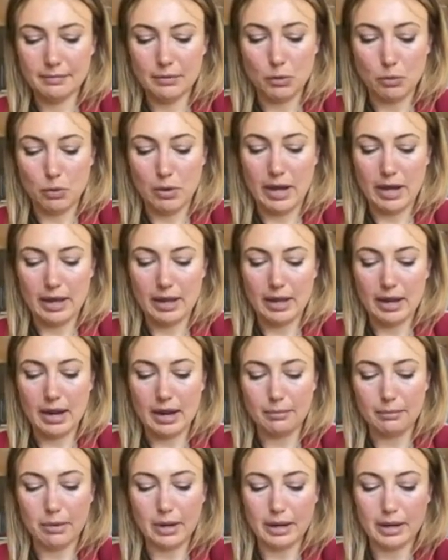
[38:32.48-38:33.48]
way. And
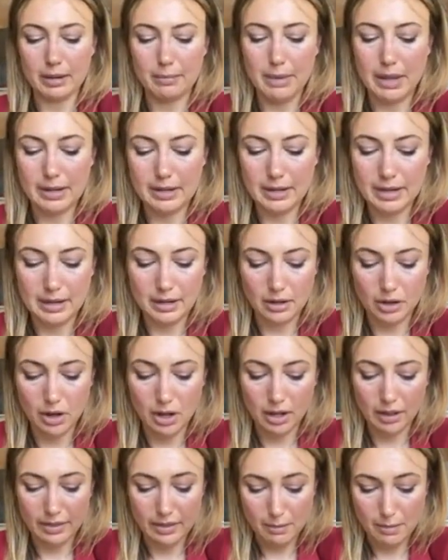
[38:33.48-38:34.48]
I'm recommending
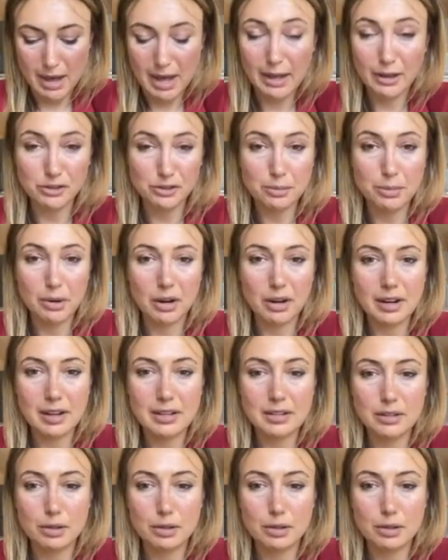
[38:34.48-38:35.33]
calling them house parties.